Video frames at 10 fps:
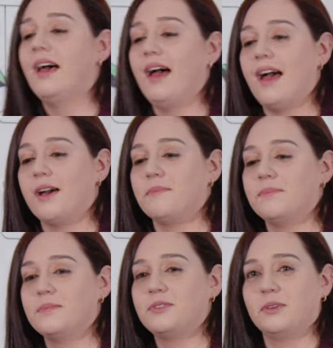
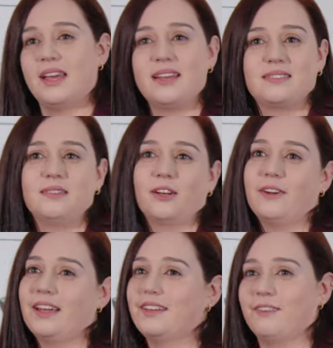Um, so yes, the
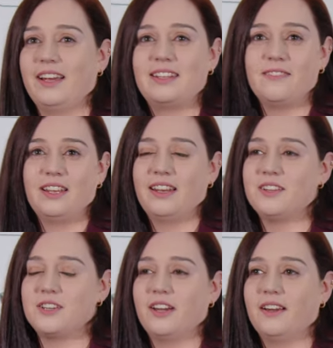crea creativity and
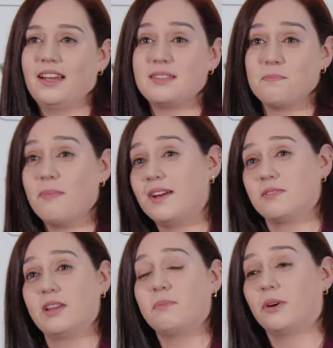engineering is
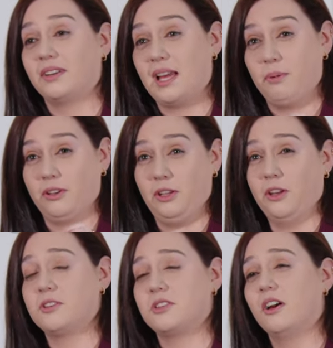massively important. I put
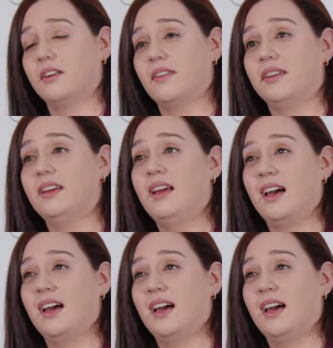huge stock in that.